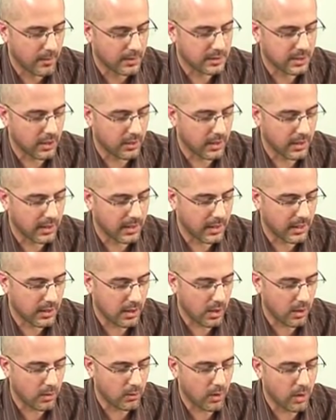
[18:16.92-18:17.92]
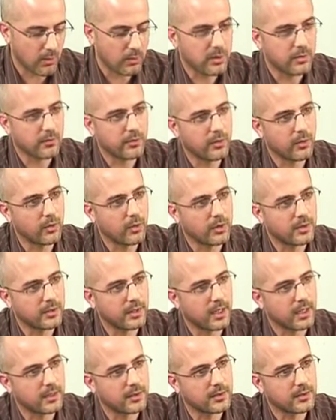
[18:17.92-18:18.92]
So, again, I, I would have thought
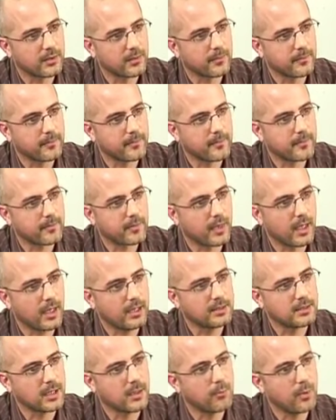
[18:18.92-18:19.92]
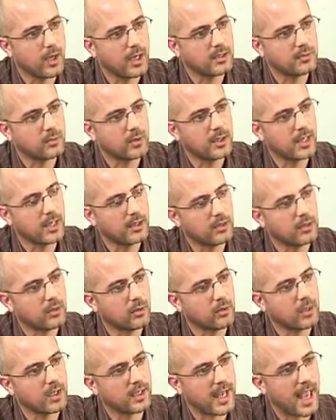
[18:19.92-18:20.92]
that in some ways we need to
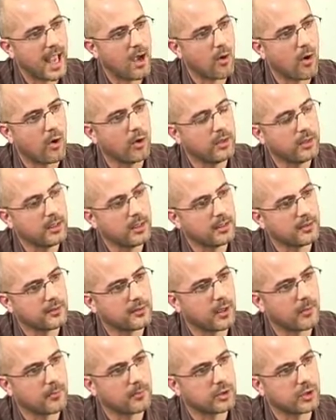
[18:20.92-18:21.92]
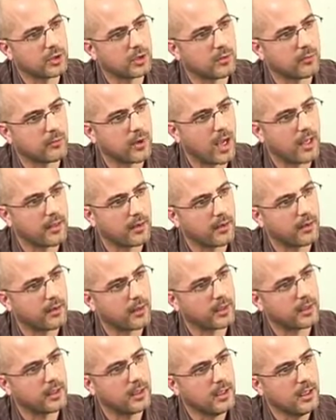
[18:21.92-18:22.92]
look at our own consumption rather
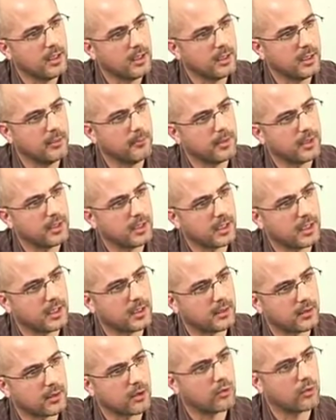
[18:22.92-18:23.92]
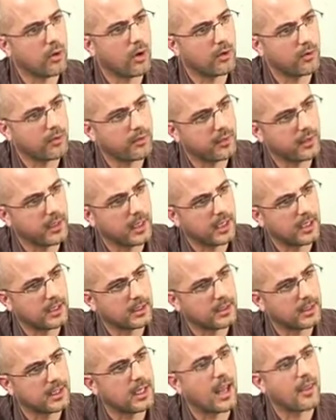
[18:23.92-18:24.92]
than limiting the growth
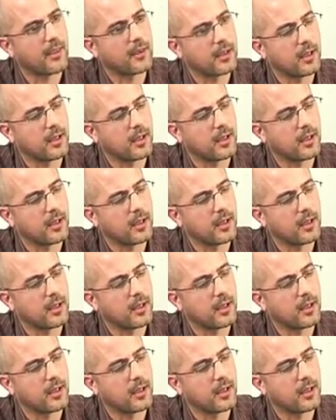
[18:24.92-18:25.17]
in, in other